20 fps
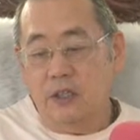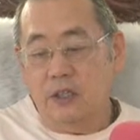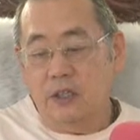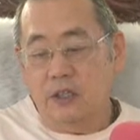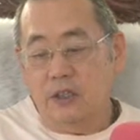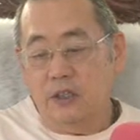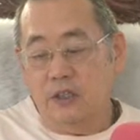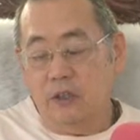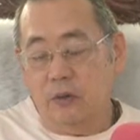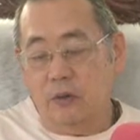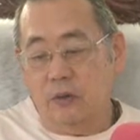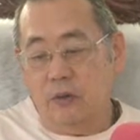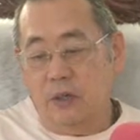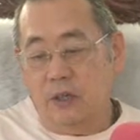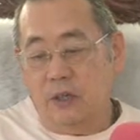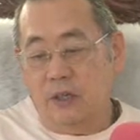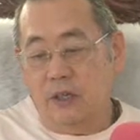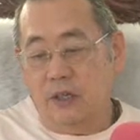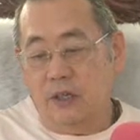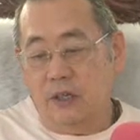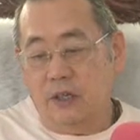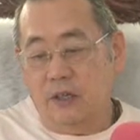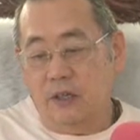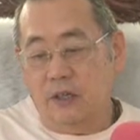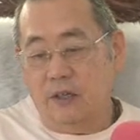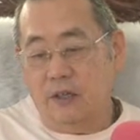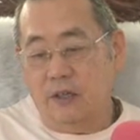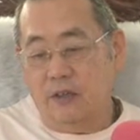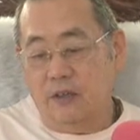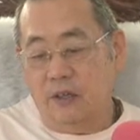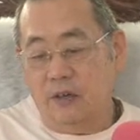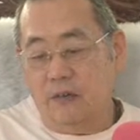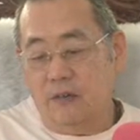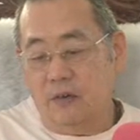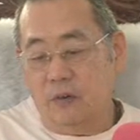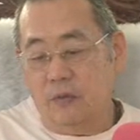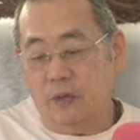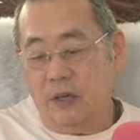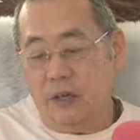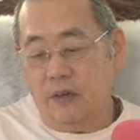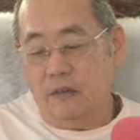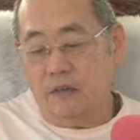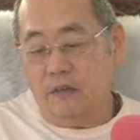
So, therefore we have